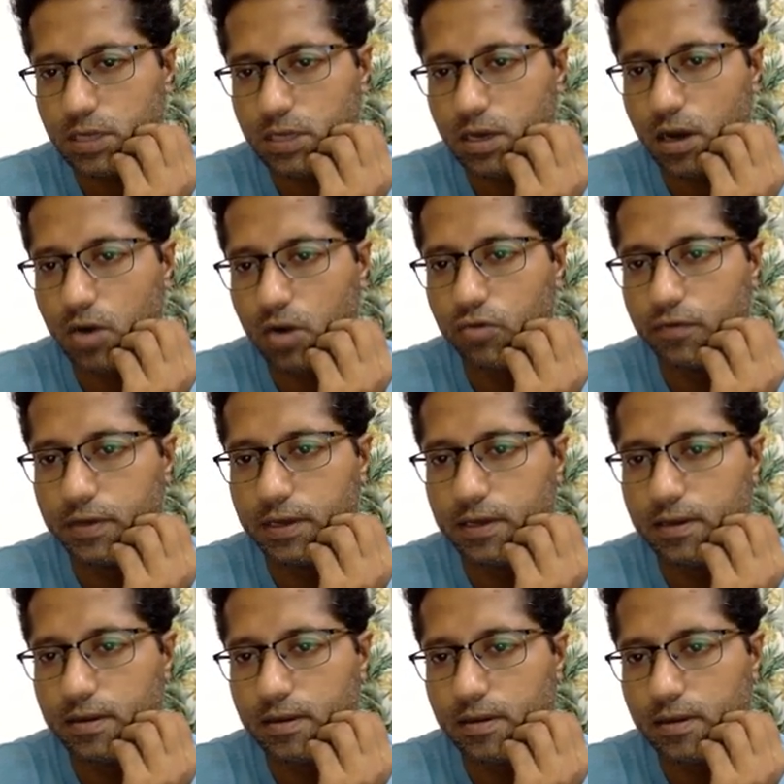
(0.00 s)
how do
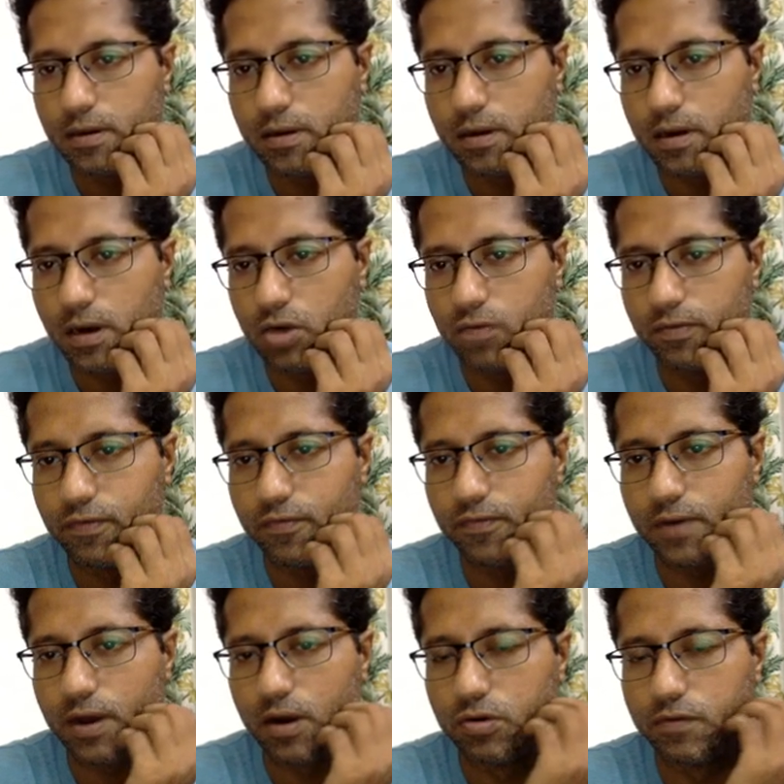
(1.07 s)
we
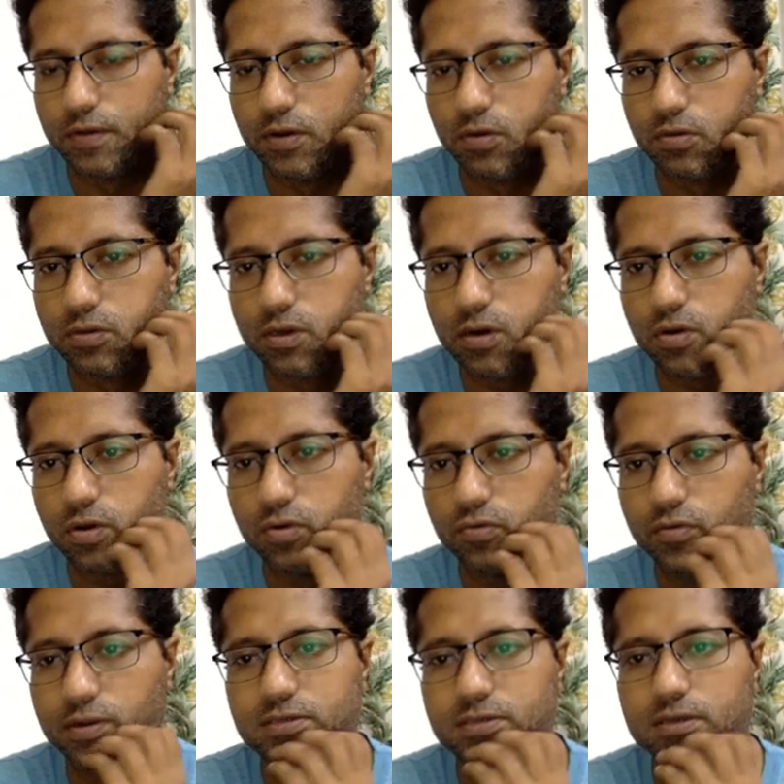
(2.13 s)
know the
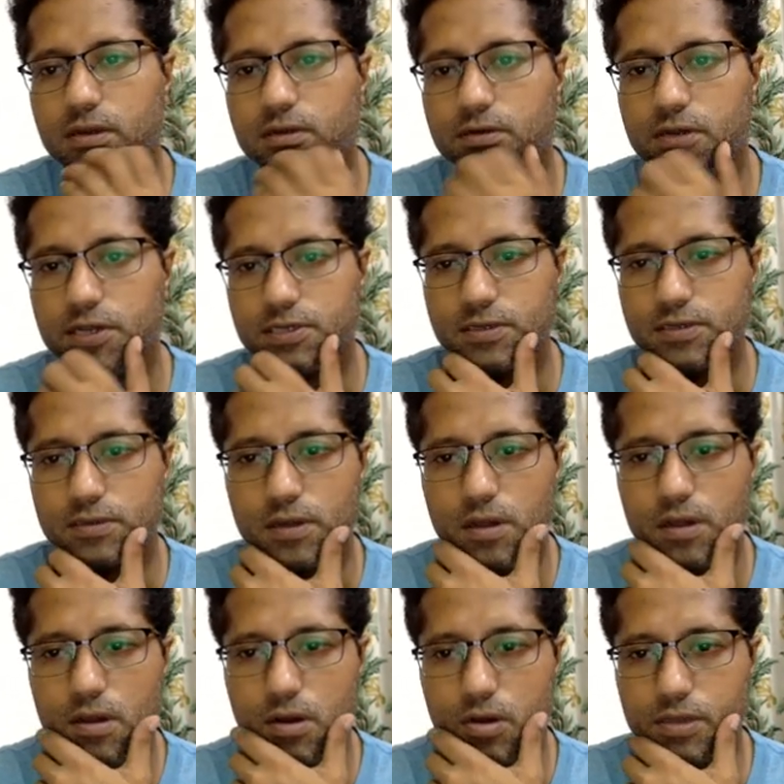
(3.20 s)
congruence relation
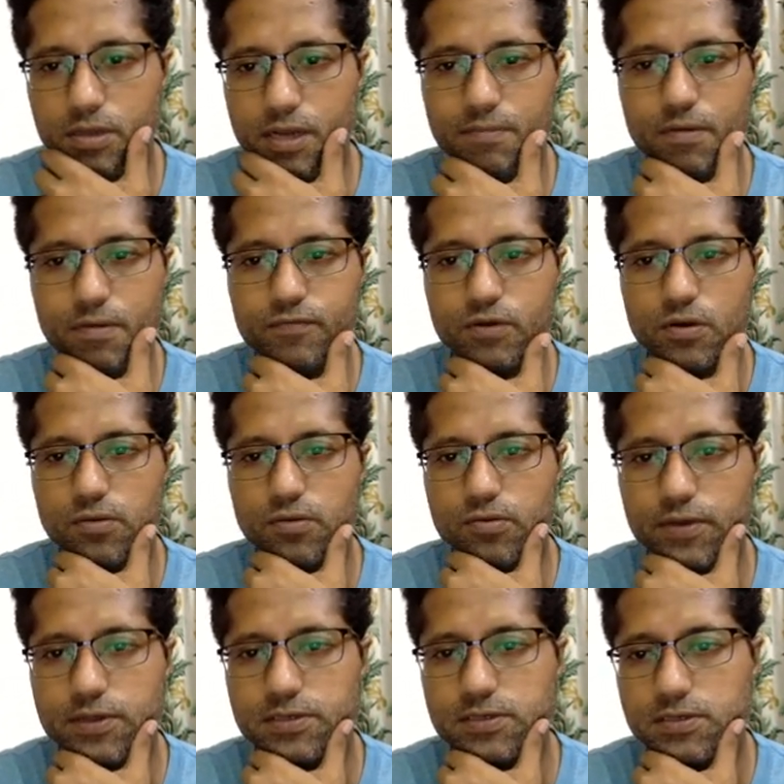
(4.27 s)
or the name of the
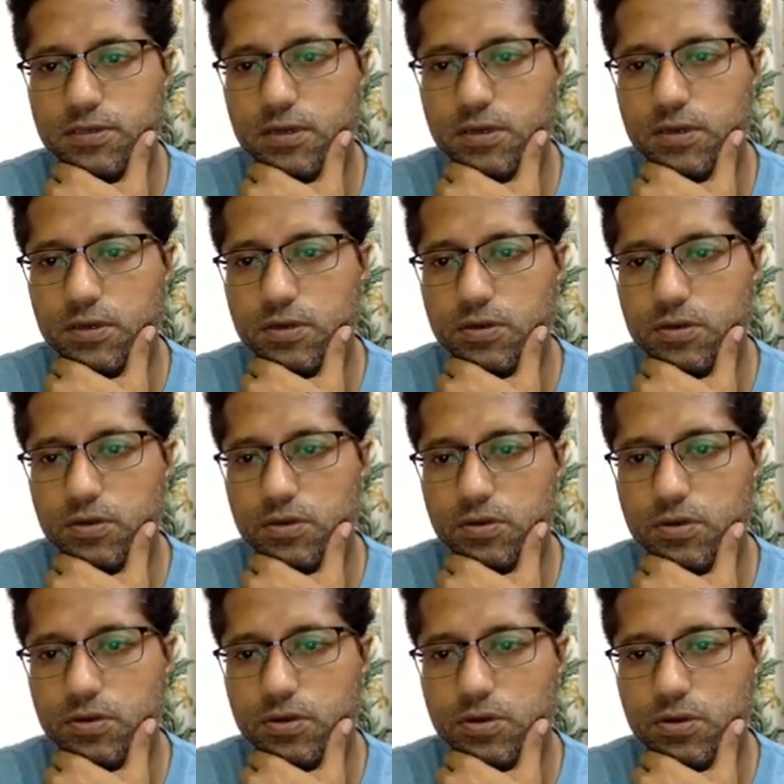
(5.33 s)
congruence?
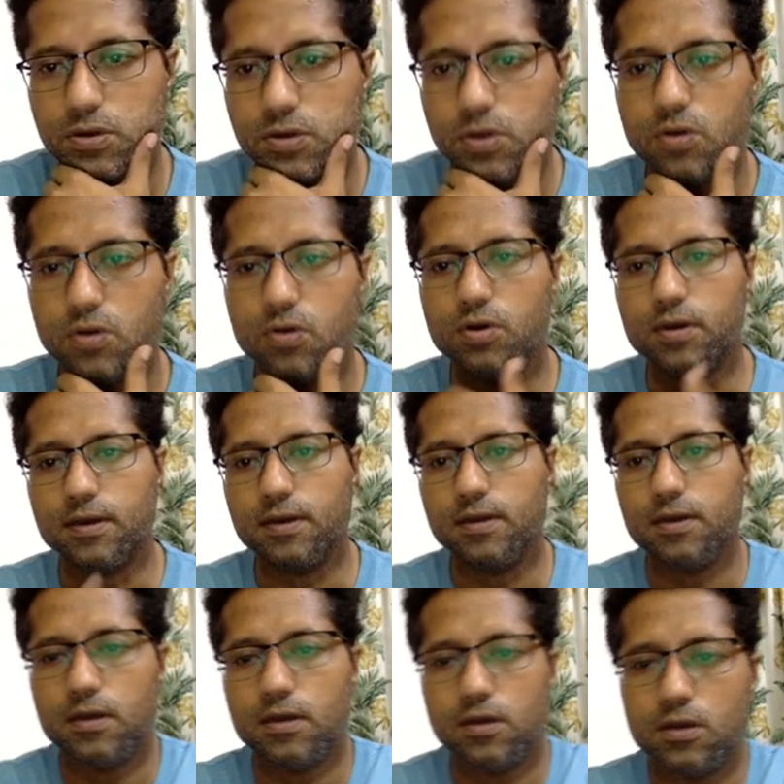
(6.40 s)
Okay,
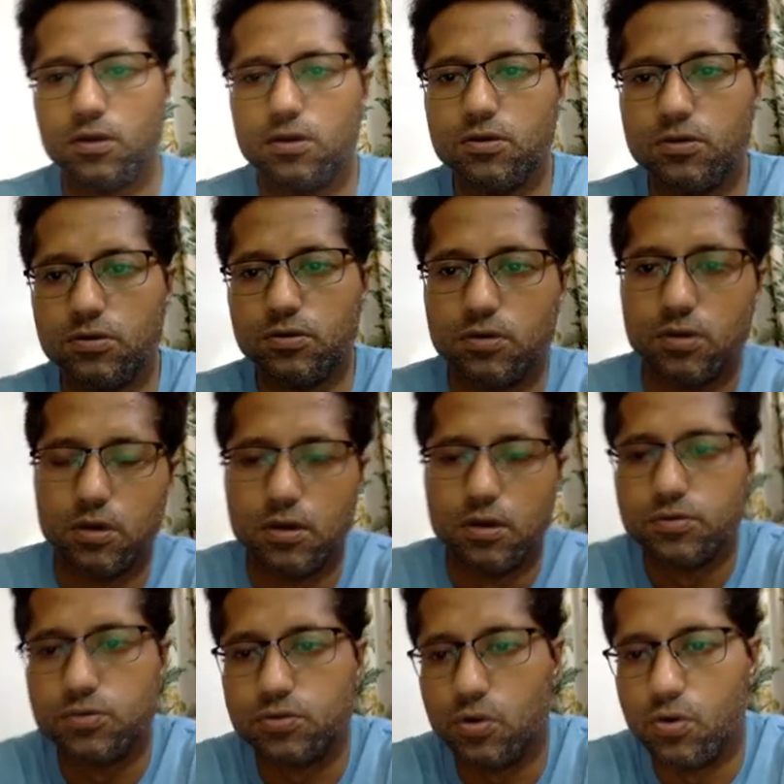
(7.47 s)

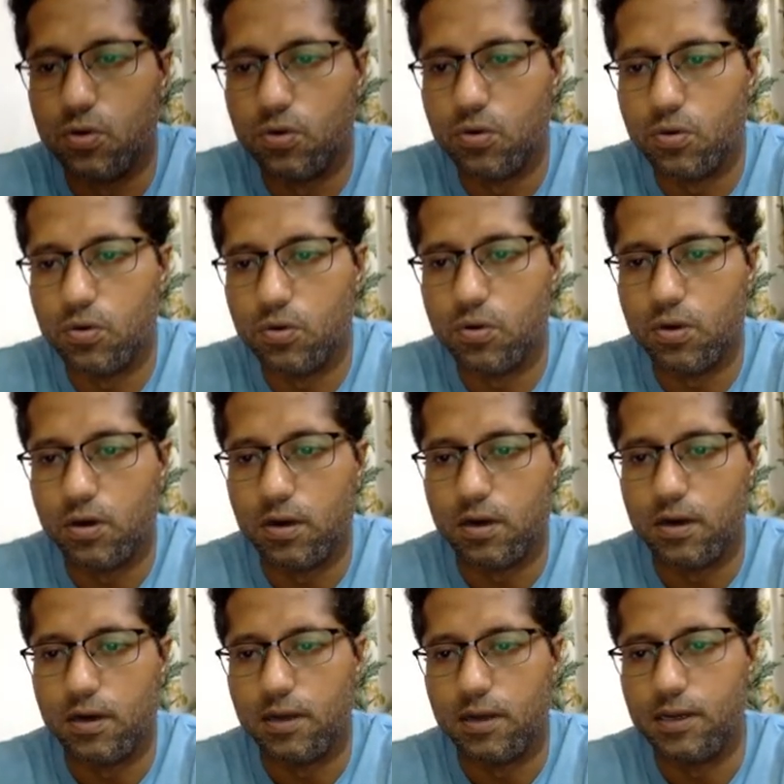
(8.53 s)
so
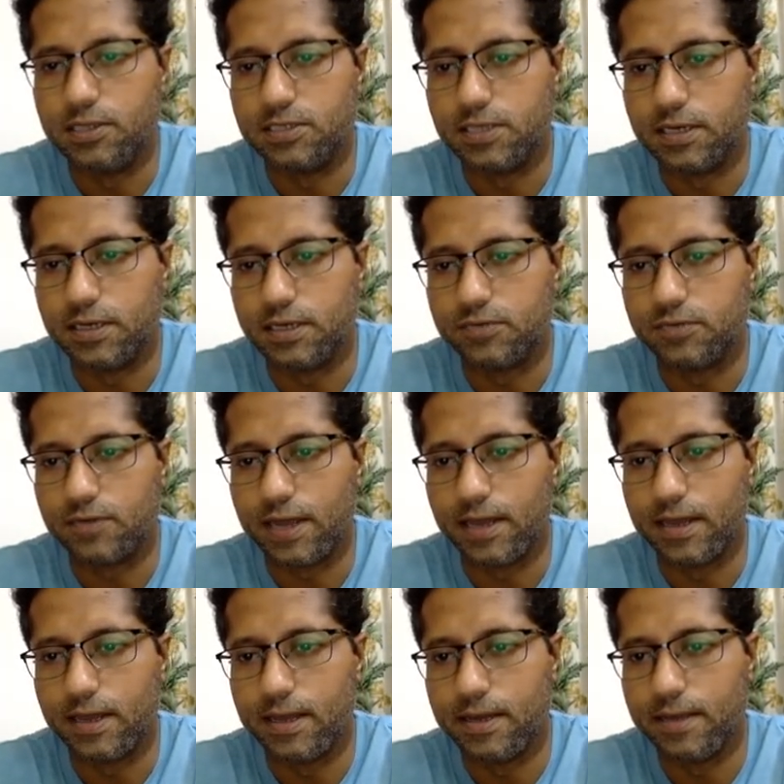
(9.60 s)
let's say
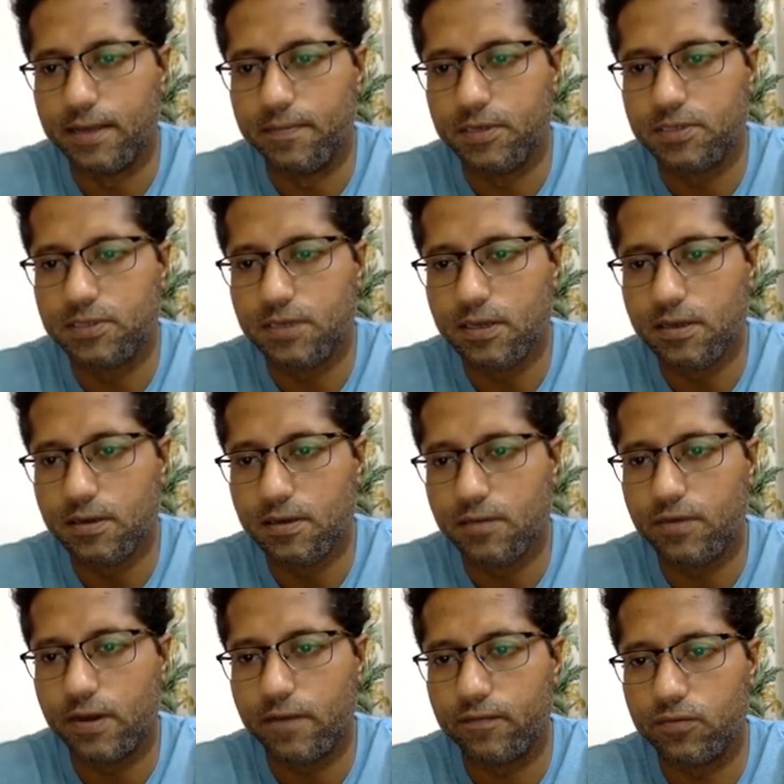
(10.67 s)
triangle ABC,
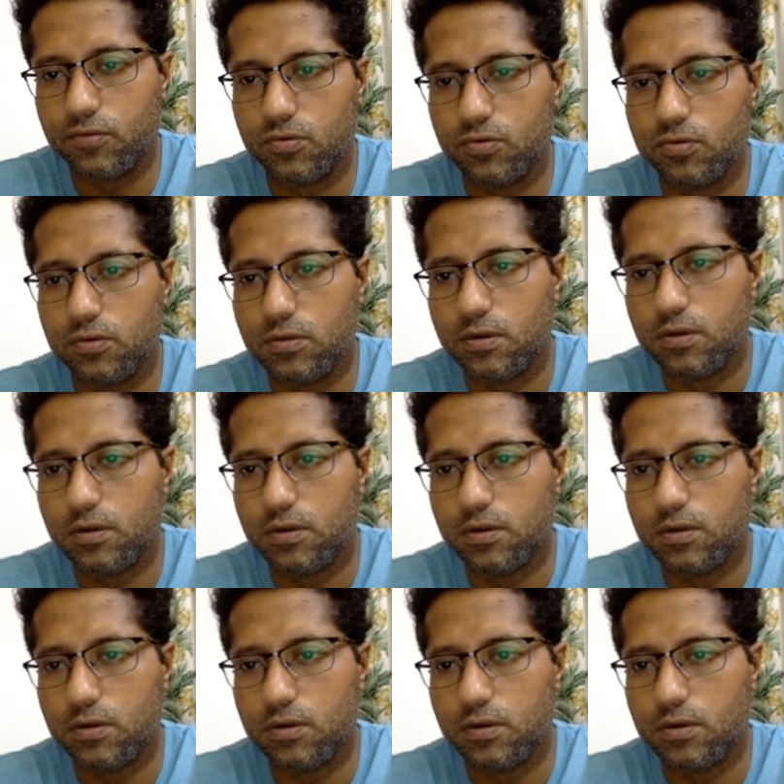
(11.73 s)
we have to